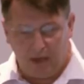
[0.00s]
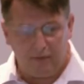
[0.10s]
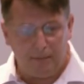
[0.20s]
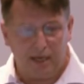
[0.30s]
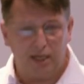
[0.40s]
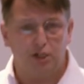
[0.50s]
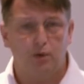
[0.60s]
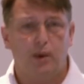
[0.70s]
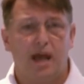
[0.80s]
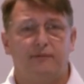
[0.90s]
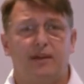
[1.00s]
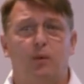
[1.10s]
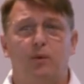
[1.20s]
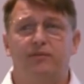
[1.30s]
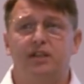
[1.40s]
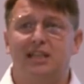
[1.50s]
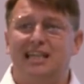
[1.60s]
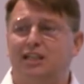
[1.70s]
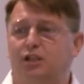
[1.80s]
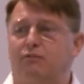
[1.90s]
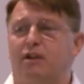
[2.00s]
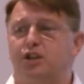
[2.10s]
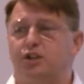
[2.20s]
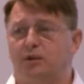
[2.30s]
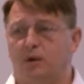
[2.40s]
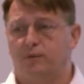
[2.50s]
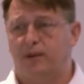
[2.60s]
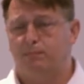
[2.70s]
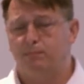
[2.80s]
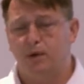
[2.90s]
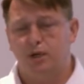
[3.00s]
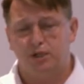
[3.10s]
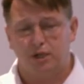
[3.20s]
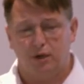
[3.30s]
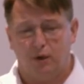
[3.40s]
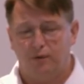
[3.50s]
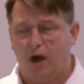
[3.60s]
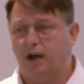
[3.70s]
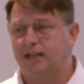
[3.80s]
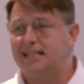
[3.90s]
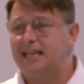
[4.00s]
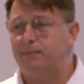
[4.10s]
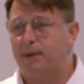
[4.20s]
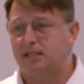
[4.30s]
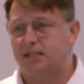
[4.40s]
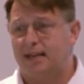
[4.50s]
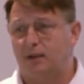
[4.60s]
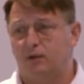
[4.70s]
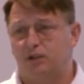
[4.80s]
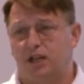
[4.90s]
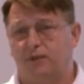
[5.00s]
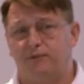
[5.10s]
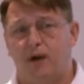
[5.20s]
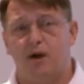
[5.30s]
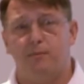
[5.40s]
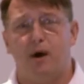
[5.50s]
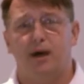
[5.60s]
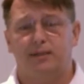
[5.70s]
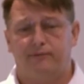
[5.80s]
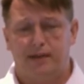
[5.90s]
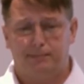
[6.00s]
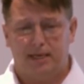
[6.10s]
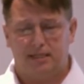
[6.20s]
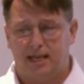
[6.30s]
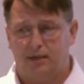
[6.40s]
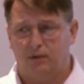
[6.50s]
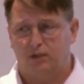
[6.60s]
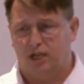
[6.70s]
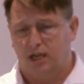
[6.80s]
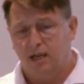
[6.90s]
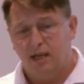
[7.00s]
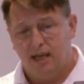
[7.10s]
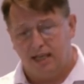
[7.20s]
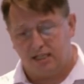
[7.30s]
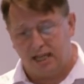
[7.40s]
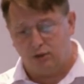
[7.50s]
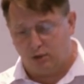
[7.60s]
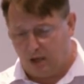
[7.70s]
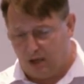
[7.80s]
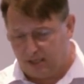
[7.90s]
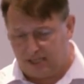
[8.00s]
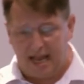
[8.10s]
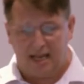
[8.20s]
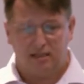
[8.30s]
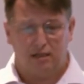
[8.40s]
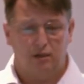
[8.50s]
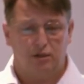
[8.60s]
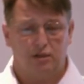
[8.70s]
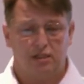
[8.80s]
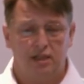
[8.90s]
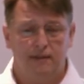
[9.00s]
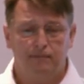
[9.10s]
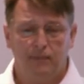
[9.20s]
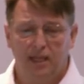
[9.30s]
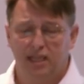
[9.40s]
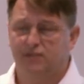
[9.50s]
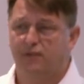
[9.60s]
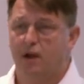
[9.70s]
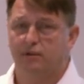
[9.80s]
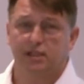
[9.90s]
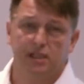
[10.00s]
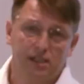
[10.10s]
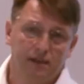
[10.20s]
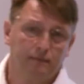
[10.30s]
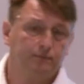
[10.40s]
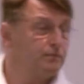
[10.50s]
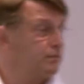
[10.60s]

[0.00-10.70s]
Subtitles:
The other big issue we have now with this integration of a merger of IT-based technology and file-based technology and centralized SAN solutions is viruses.